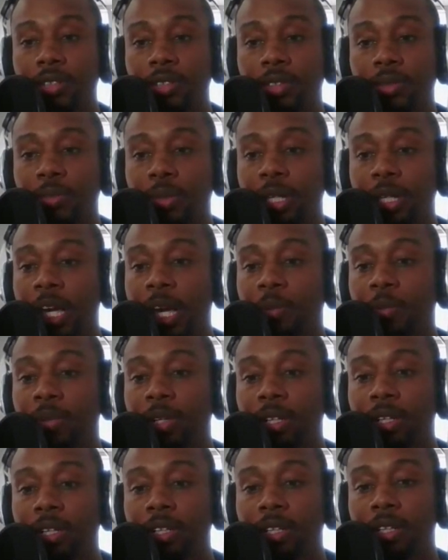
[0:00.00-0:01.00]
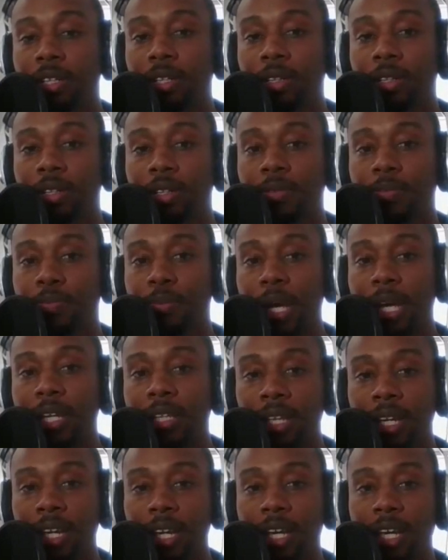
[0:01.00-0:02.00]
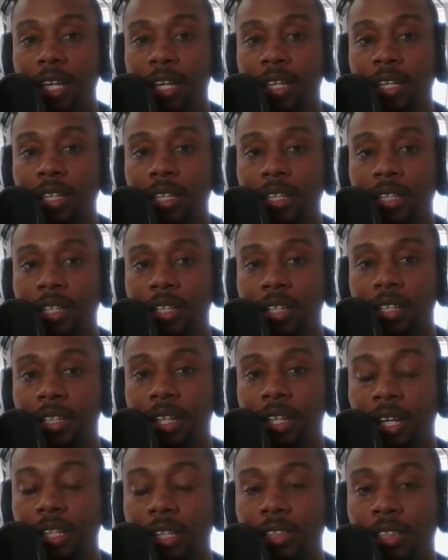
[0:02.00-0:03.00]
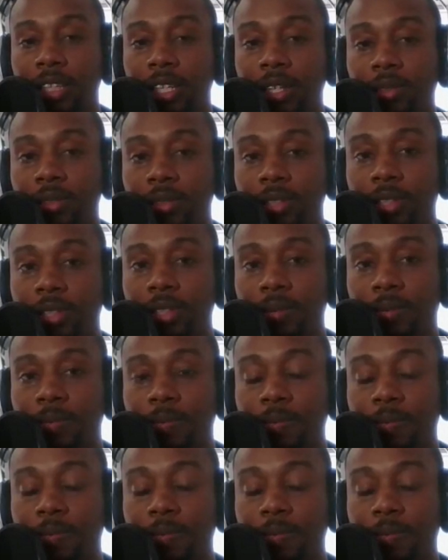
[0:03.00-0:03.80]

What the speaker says: to be able to maintain their shelter